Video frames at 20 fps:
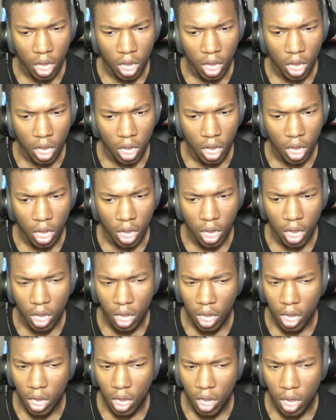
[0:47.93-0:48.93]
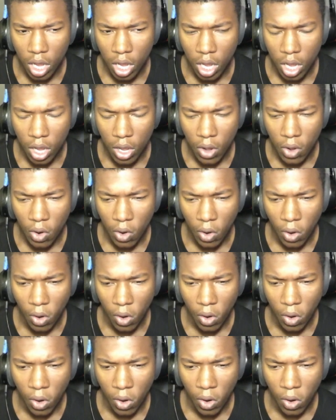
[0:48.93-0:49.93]

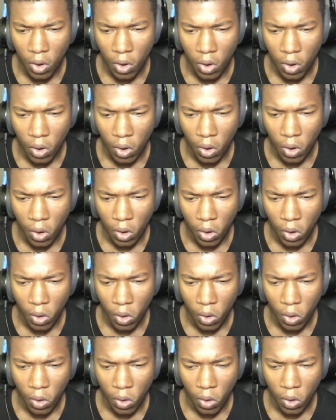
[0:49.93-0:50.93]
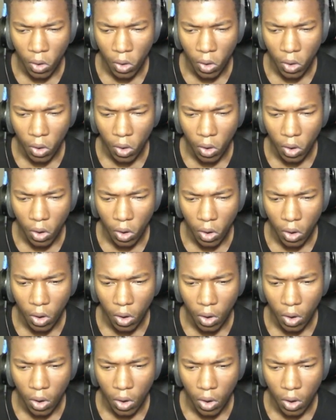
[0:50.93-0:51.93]

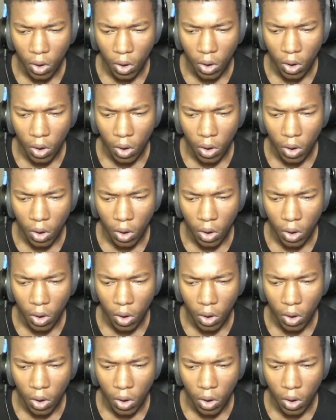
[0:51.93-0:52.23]
This person isn't speaking.